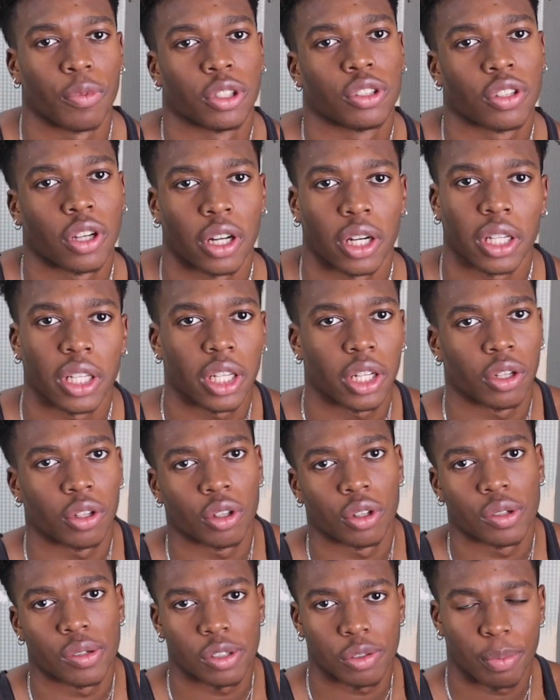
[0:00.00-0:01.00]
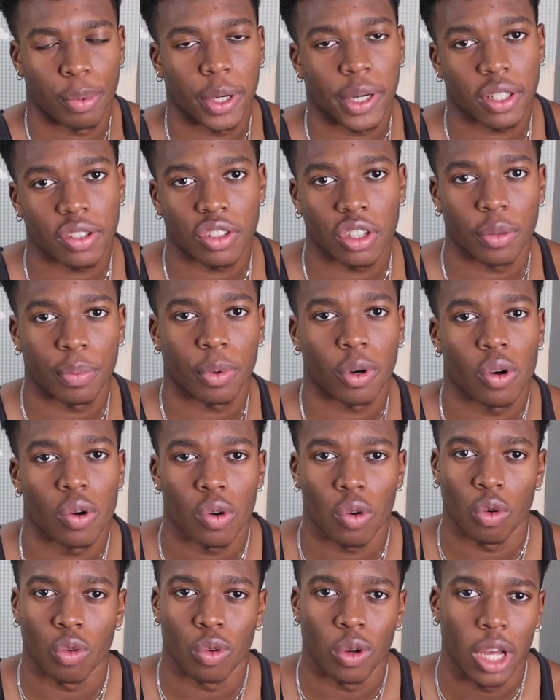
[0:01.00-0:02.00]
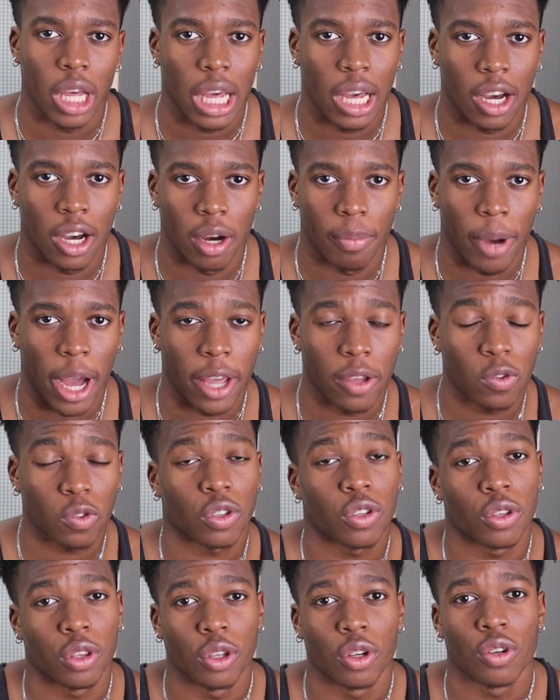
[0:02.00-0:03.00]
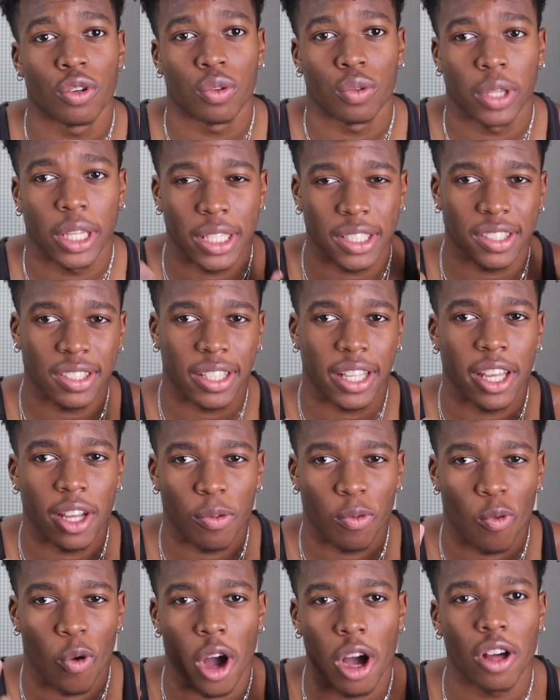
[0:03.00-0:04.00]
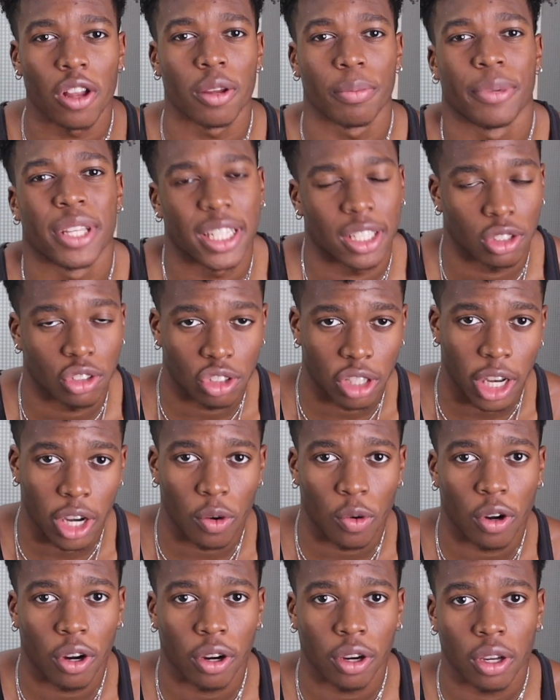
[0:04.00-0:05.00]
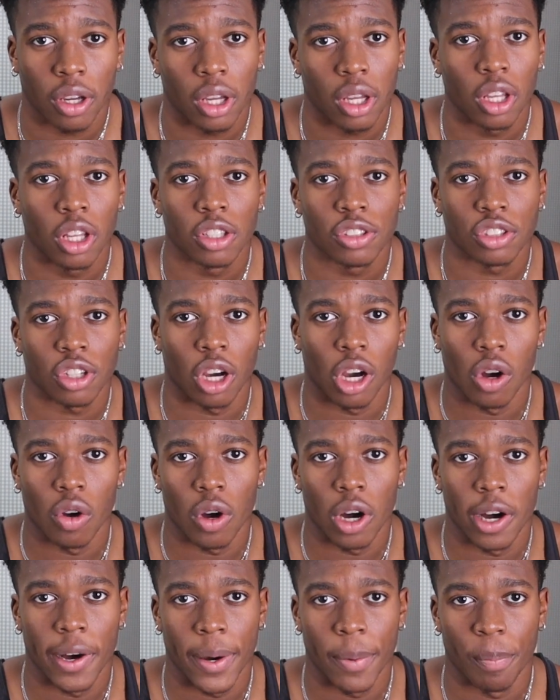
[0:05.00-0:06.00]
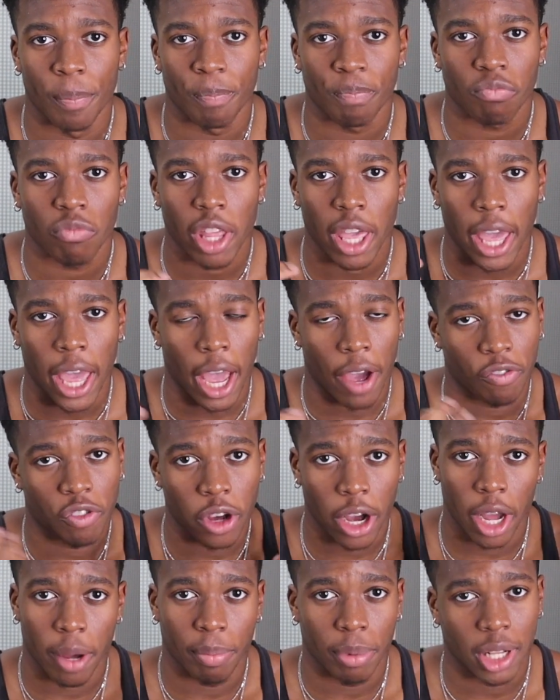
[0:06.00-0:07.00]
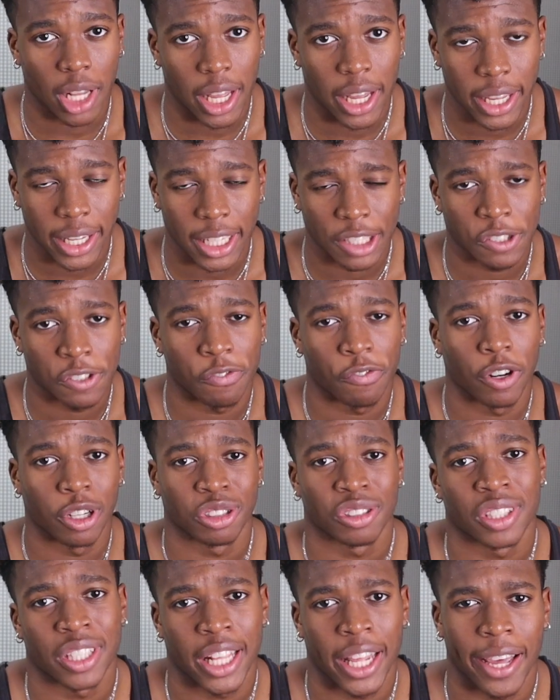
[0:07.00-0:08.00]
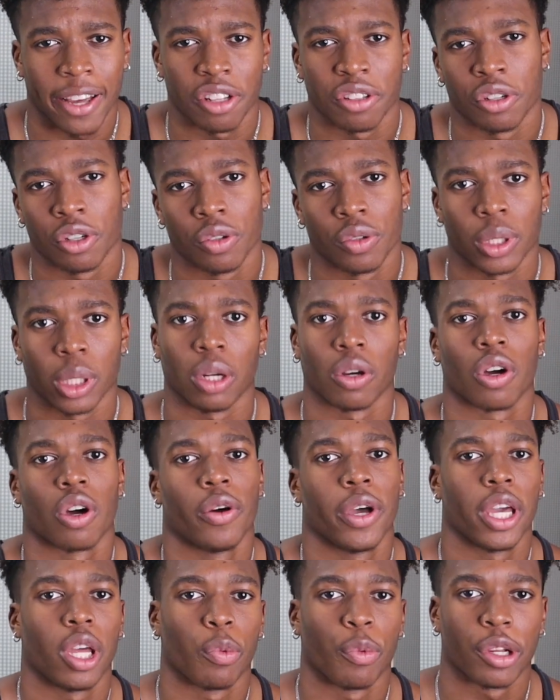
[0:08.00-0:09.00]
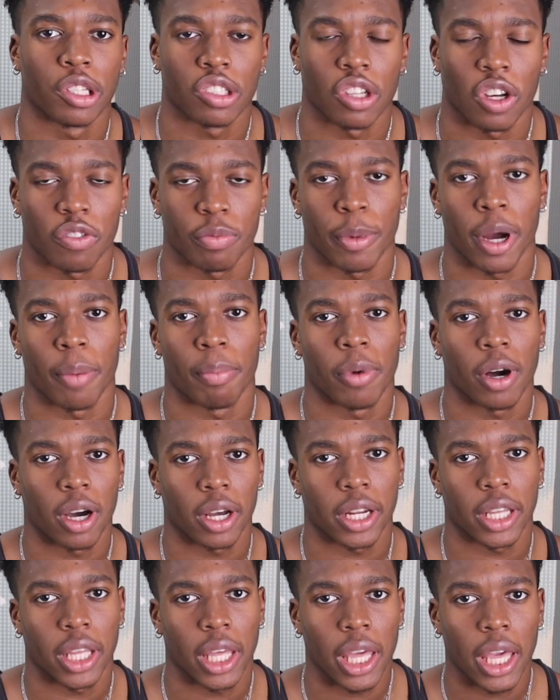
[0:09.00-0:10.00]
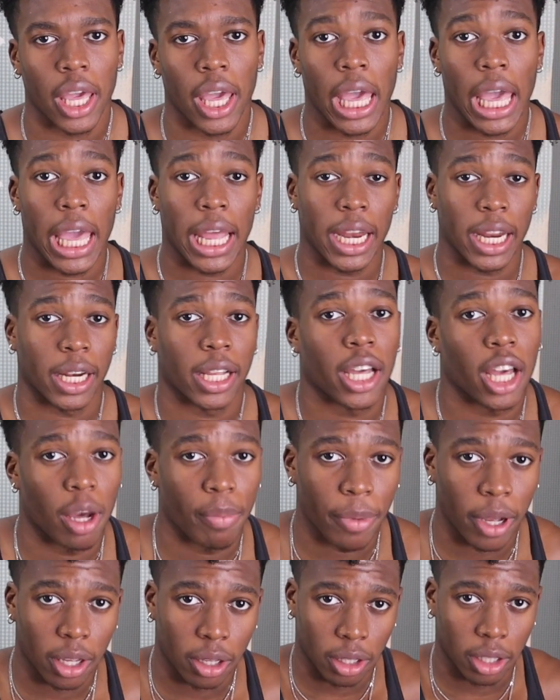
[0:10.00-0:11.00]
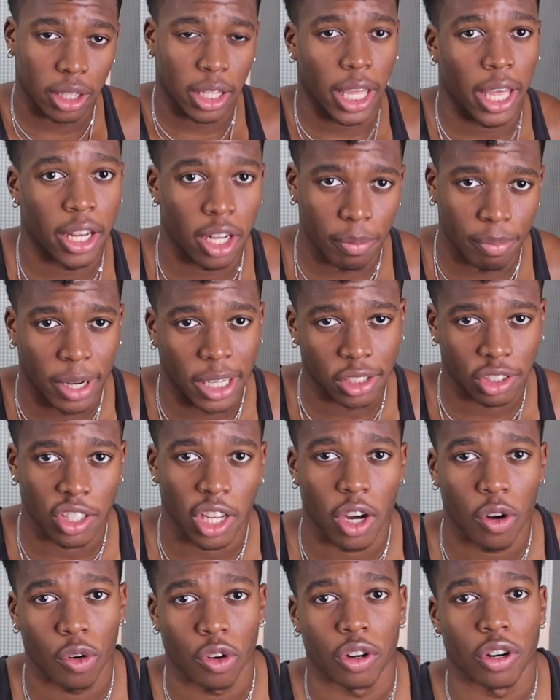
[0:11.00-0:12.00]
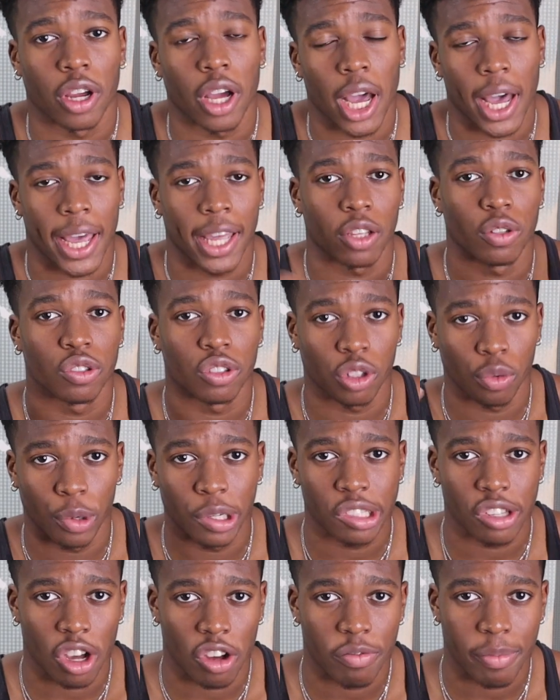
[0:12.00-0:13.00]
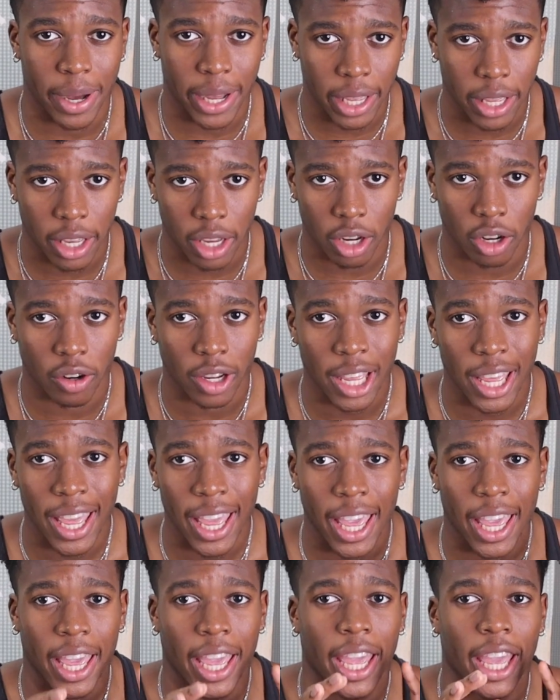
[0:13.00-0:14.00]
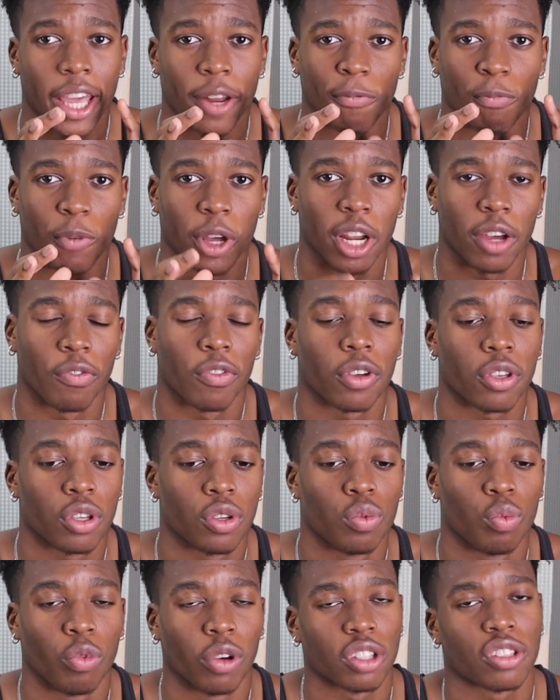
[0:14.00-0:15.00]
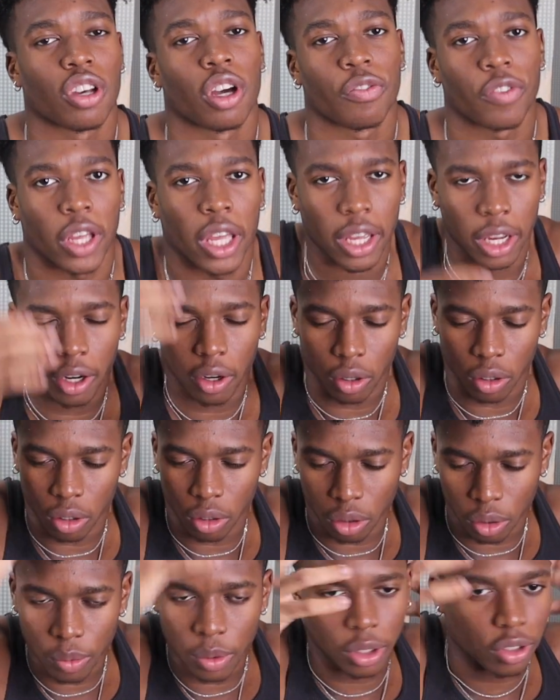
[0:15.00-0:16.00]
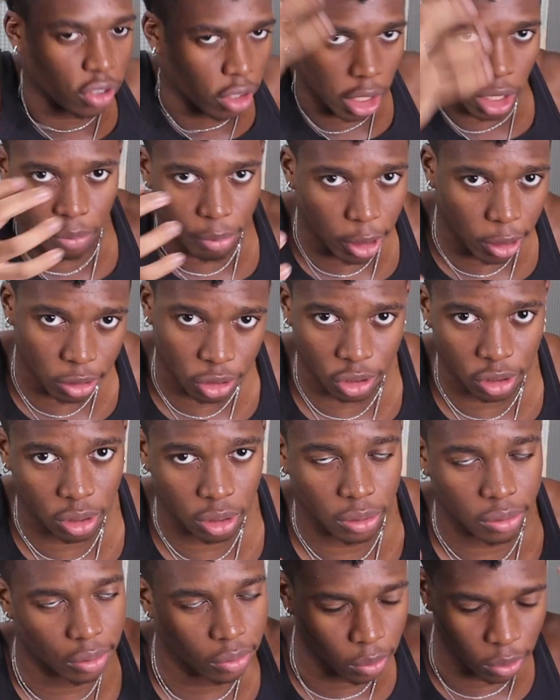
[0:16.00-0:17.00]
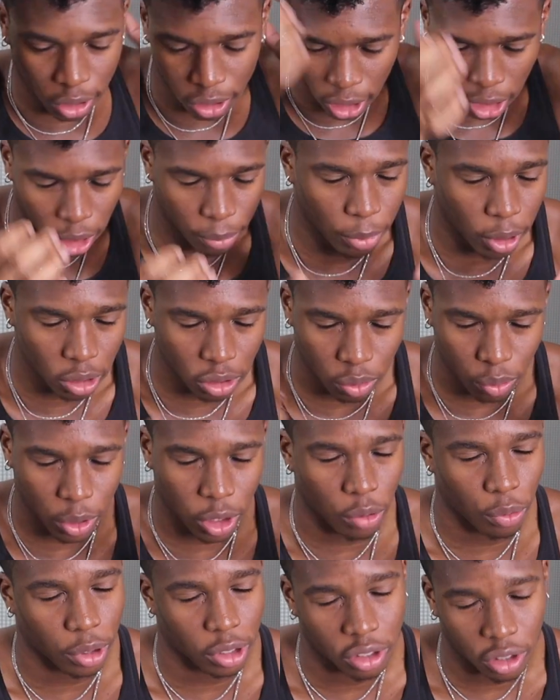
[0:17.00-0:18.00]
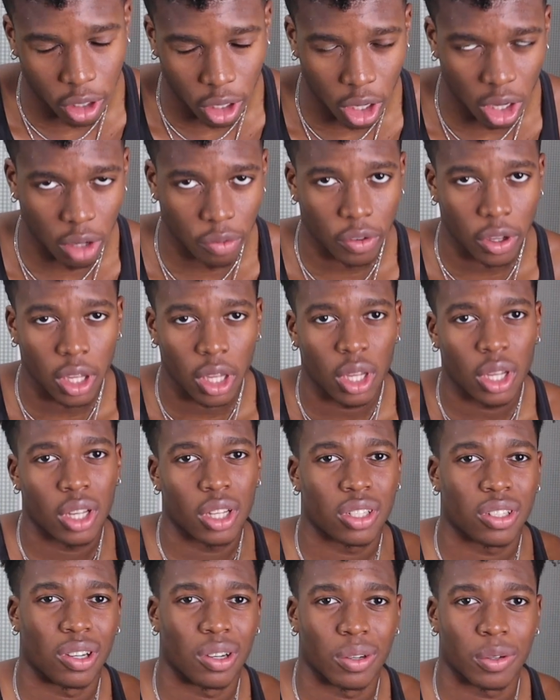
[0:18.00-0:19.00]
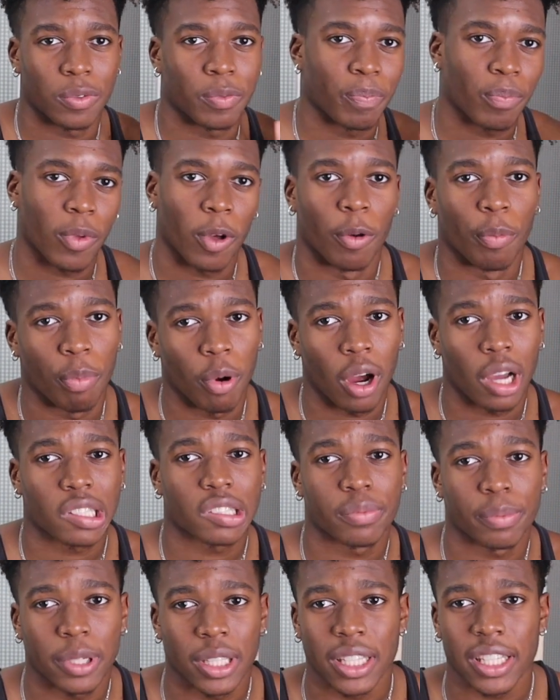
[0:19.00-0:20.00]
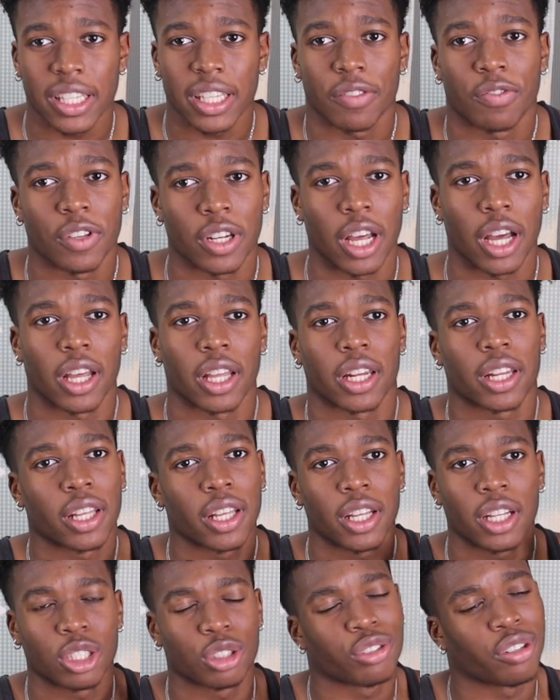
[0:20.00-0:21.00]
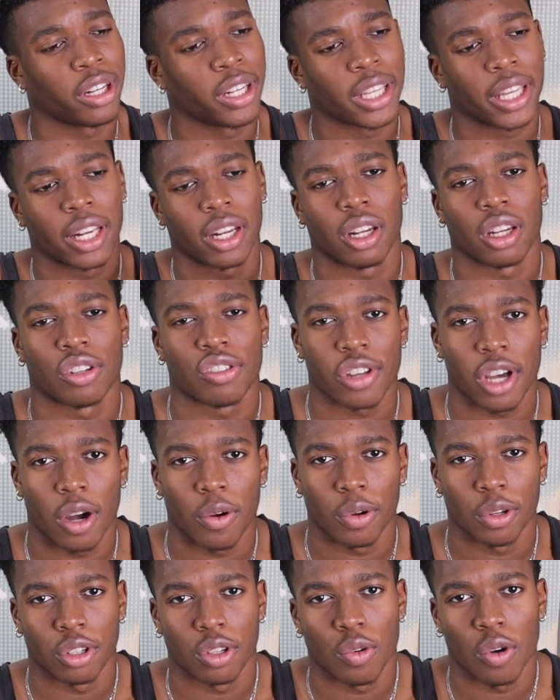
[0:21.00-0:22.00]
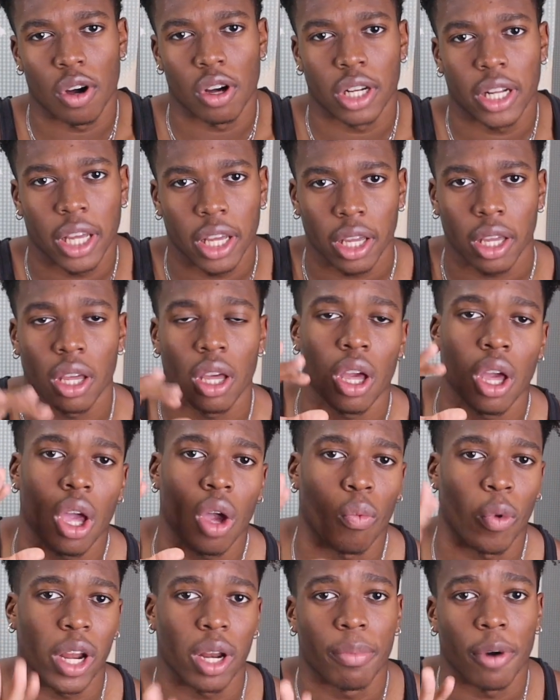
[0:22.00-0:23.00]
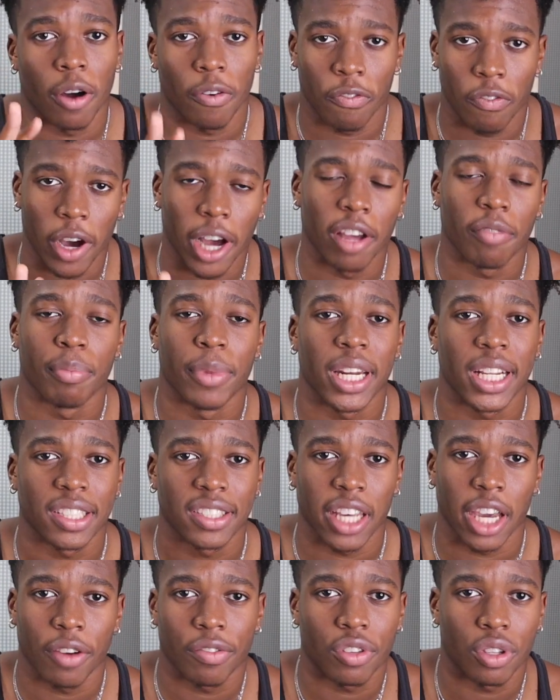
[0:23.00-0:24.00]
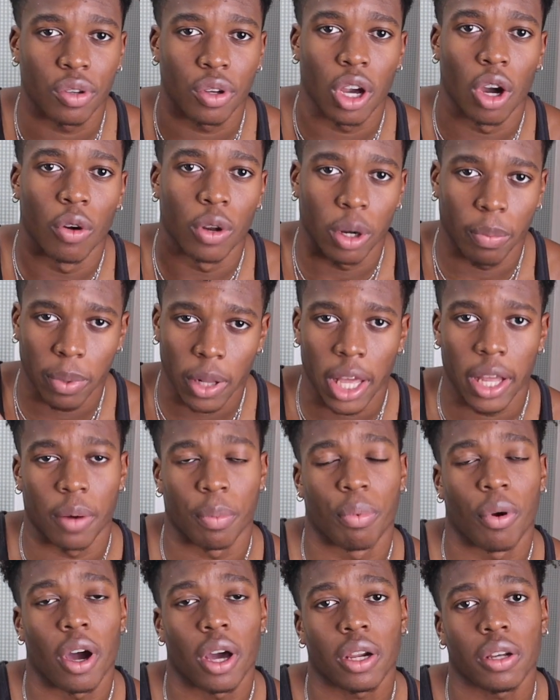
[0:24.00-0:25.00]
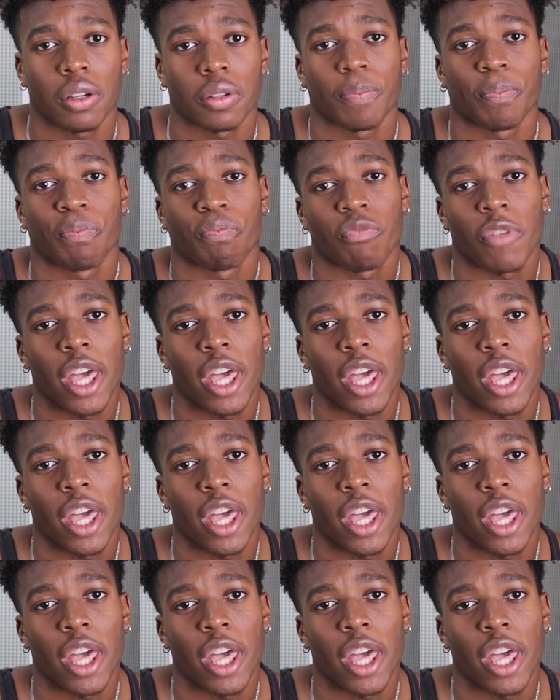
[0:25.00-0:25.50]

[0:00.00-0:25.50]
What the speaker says: what you're gonna need to do is pretty simple. I usually do this step while I'm in the shower. So after I apply it, that's the first thing that I do. Then I'll go ahead and rinse off my body, and then come at the end of my shower, I usually rinse off my hair. And whenever you rinse off your hair, do the same motion. The same motion when you rinse it off. So approximately, if you're not trying to get in the shower and do all that, wait about 5 minutes after you go and apply the product,